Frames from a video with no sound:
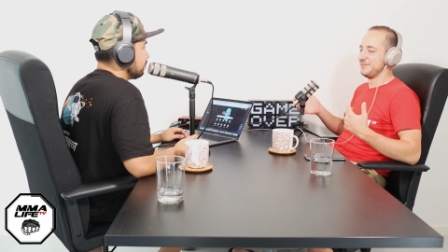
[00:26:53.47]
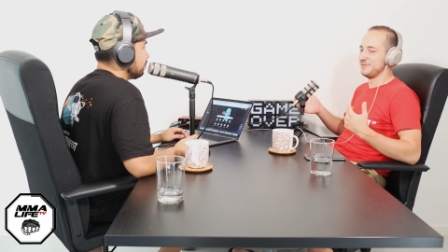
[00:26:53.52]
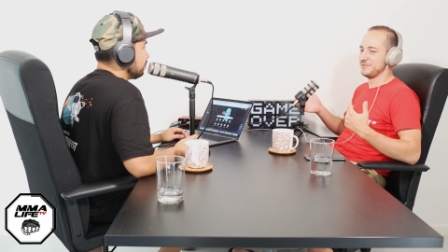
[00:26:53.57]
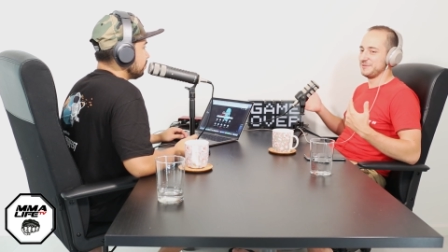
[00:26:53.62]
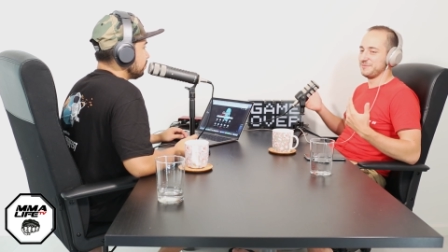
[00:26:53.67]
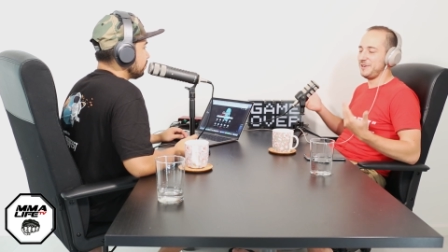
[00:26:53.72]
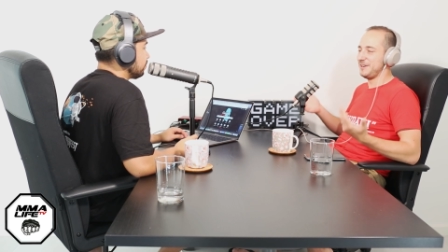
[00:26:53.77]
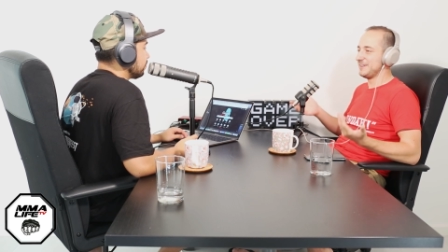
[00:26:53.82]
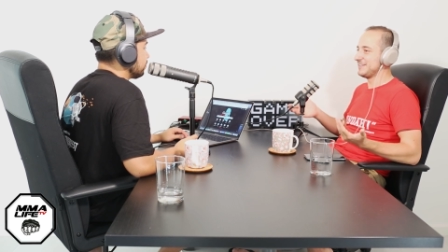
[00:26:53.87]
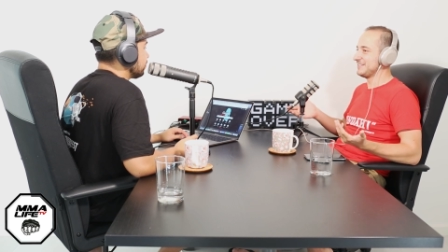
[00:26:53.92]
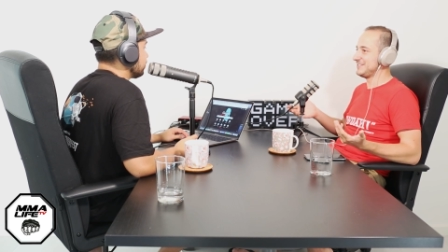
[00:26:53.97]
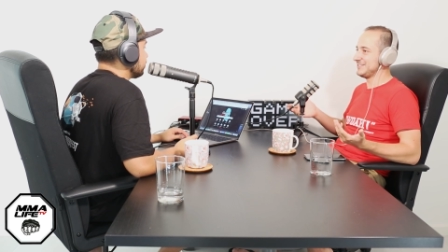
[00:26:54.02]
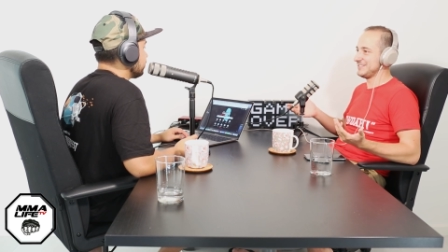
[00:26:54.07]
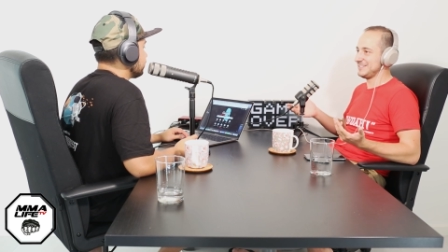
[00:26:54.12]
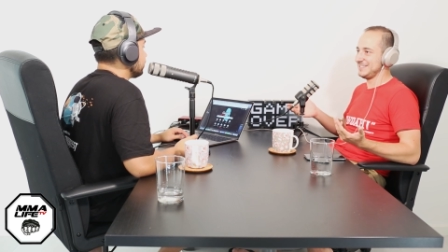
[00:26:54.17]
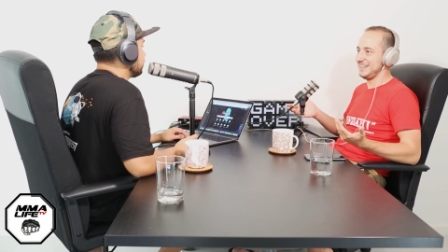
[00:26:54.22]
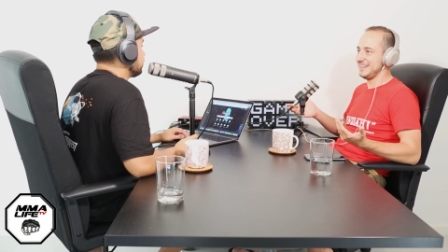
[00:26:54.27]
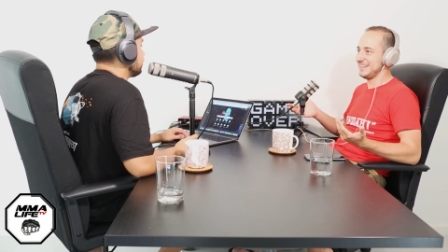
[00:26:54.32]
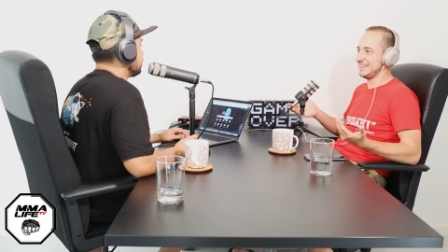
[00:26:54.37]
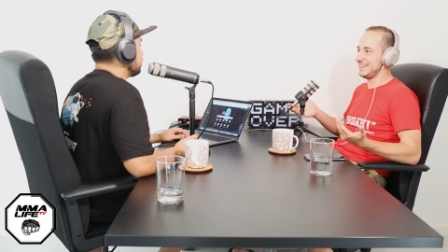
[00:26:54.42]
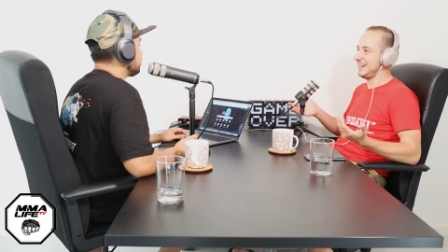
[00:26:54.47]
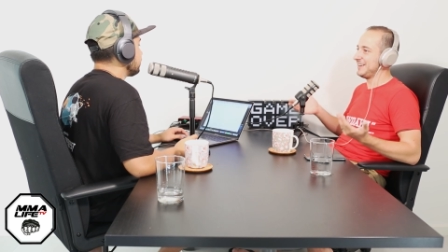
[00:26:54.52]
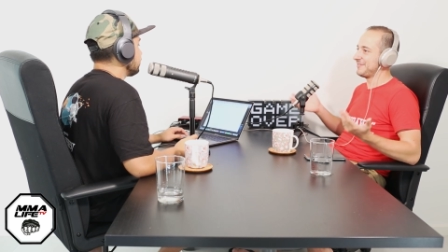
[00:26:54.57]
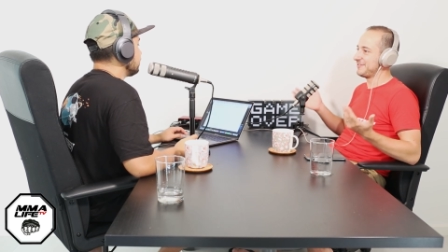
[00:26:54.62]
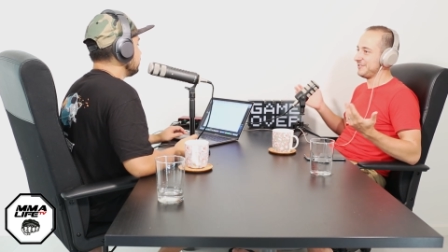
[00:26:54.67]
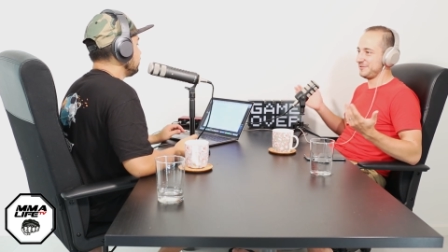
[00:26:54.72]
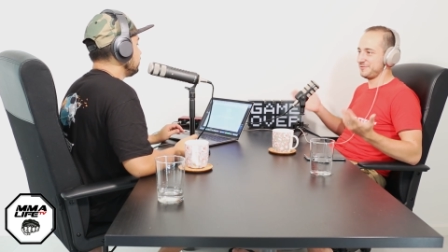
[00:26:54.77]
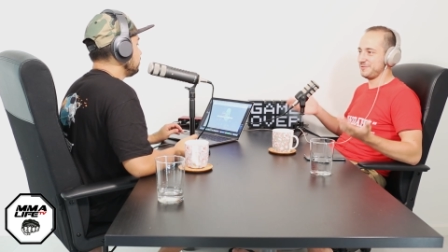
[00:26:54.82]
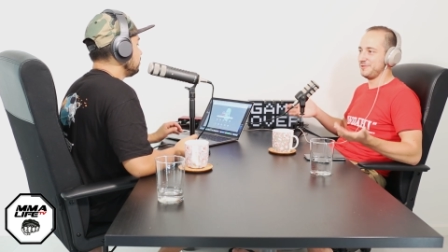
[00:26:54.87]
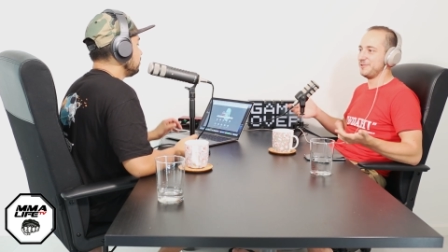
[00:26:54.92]
Whereas Wilder's just like,
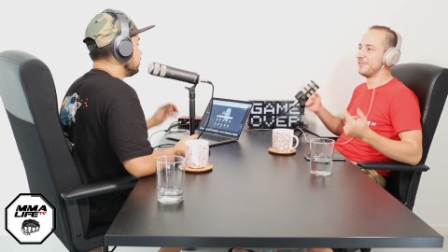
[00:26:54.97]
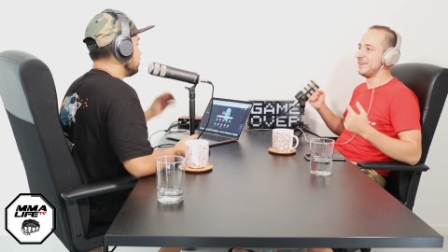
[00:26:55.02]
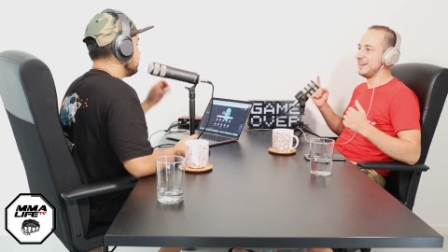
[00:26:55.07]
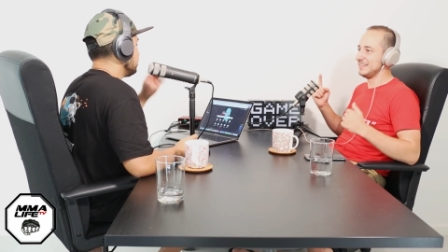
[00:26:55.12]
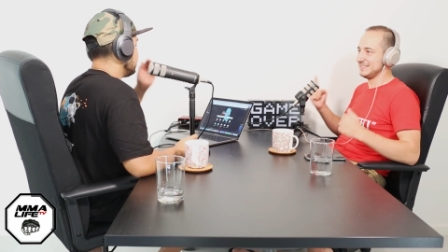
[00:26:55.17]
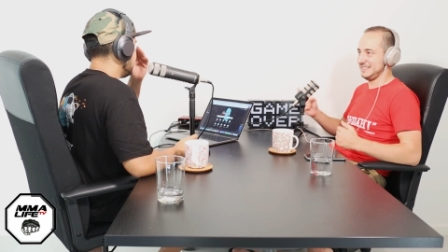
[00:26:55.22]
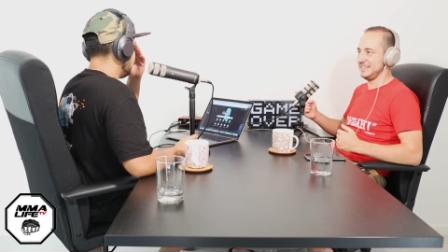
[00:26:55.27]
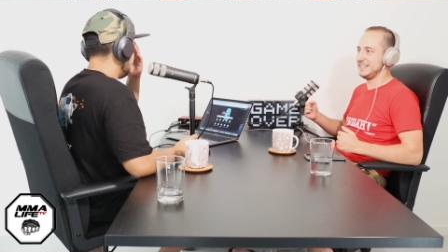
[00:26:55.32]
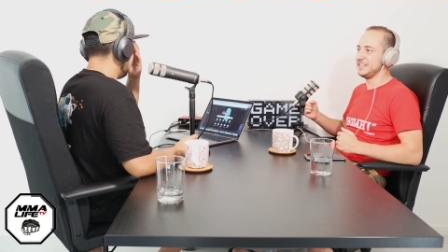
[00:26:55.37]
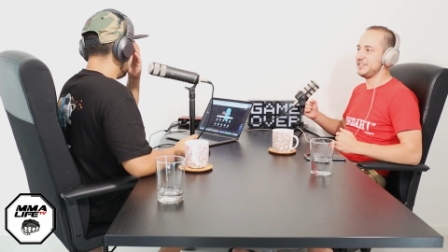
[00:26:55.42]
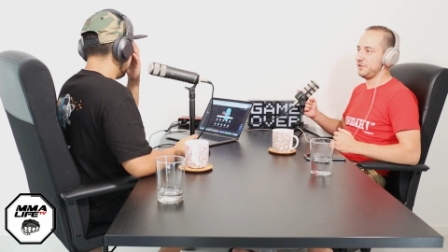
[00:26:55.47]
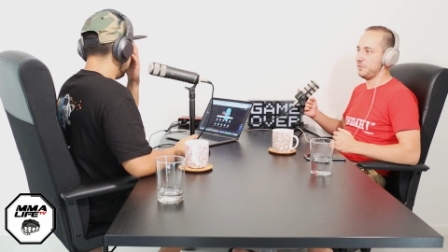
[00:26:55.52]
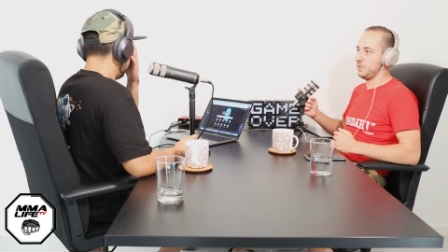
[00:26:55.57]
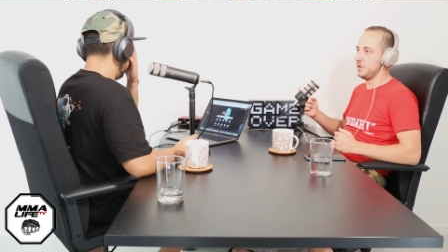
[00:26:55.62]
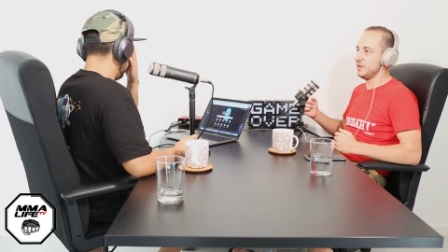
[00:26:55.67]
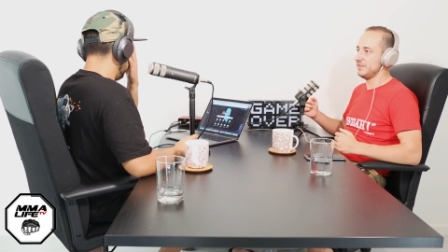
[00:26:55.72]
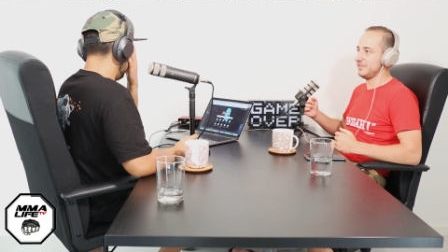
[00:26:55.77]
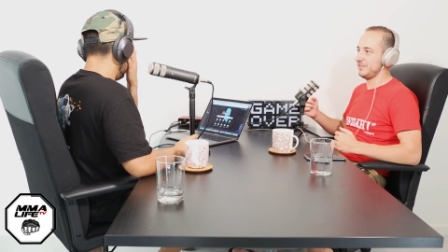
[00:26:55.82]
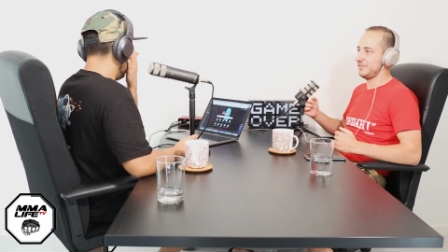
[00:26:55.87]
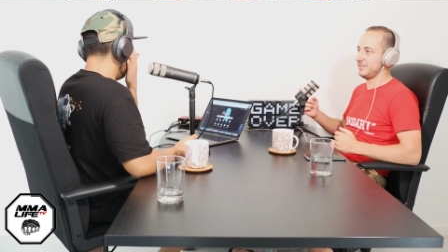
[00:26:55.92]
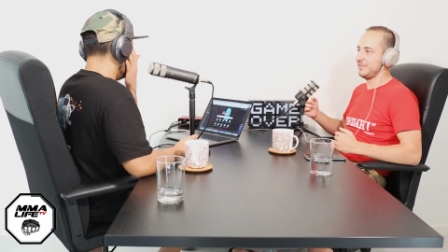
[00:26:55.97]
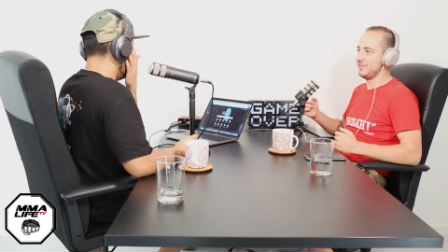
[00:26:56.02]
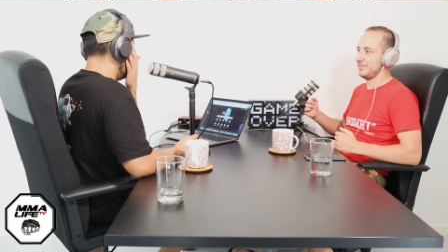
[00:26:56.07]
I've got 12 rounds to hit you once.